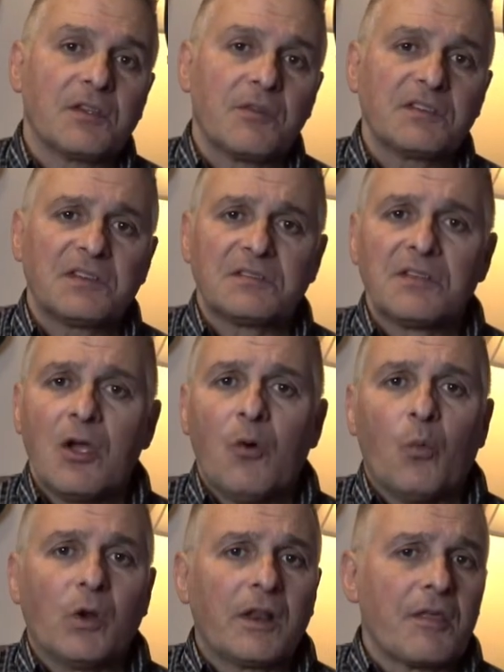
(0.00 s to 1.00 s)
So this is
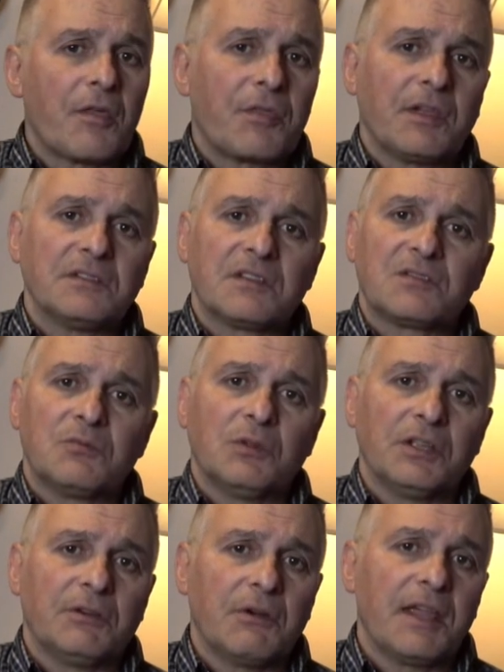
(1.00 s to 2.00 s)
one of the things that's
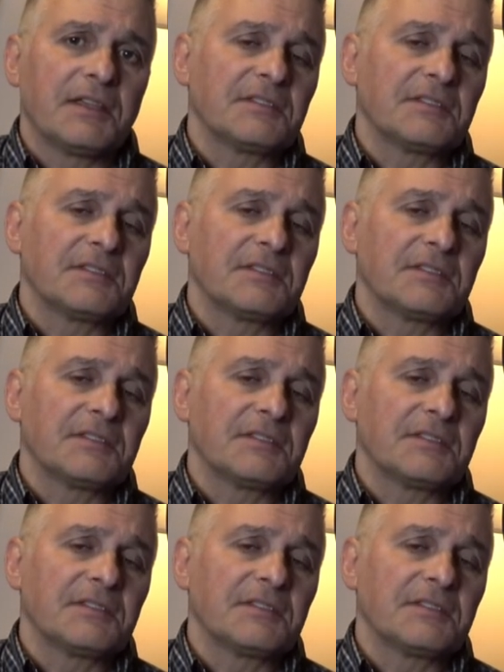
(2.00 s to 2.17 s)
really great,